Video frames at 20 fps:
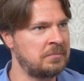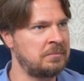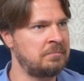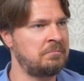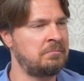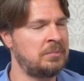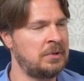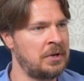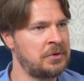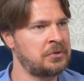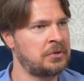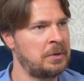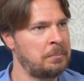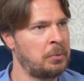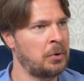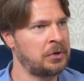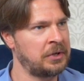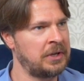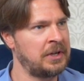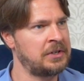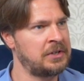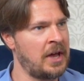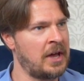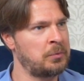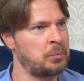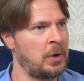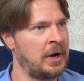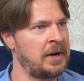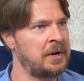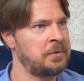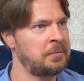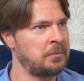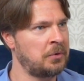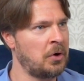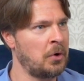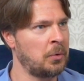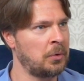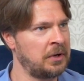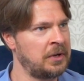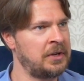literally putting it that way,
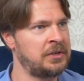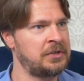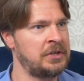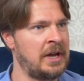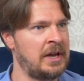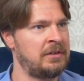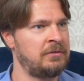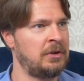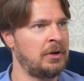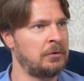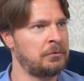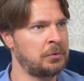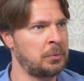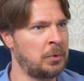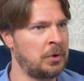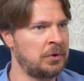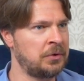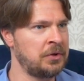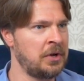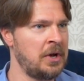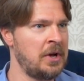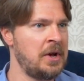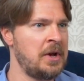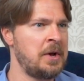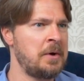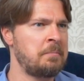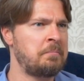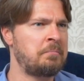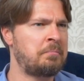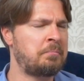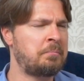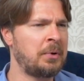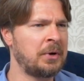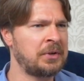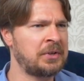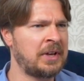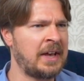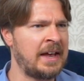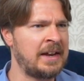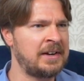calling it the envy of the world.
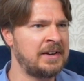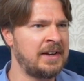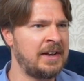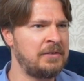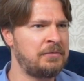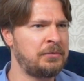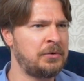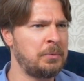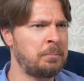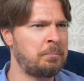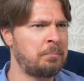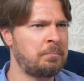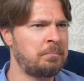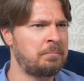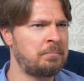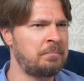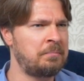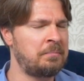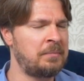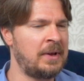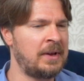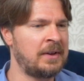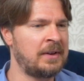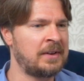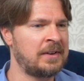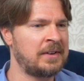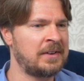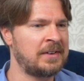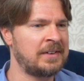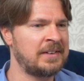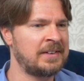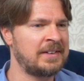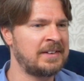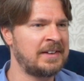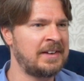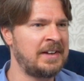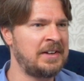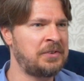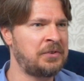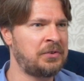But again, if you,
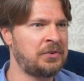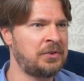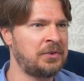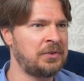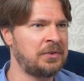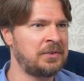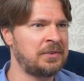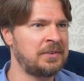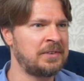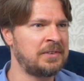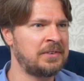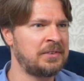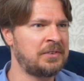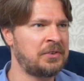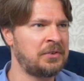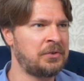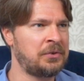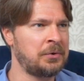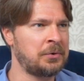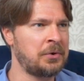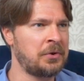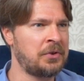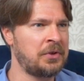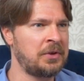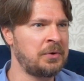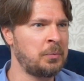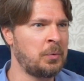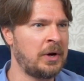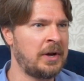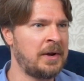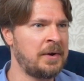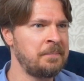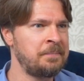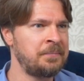it's the sort of thing where